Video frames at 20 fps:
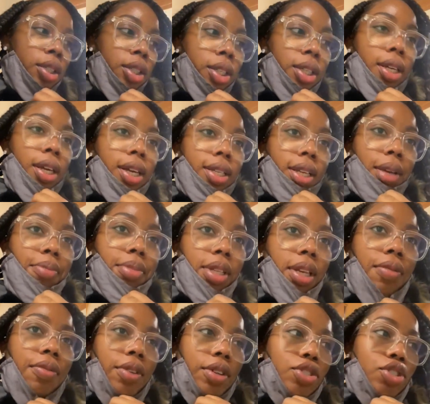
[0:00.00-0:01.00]
yes, I'm
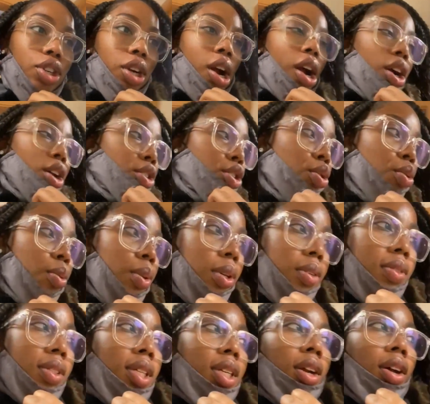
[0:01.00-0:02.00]
safe in Chicago. You would have
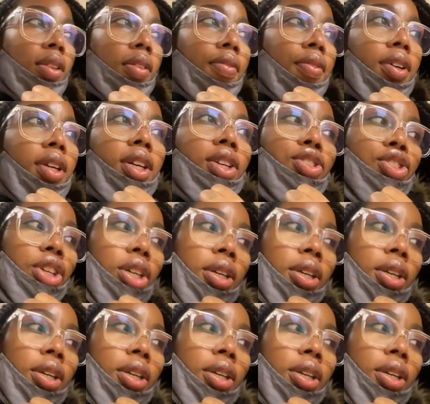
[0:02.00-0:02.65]
seen all the footage.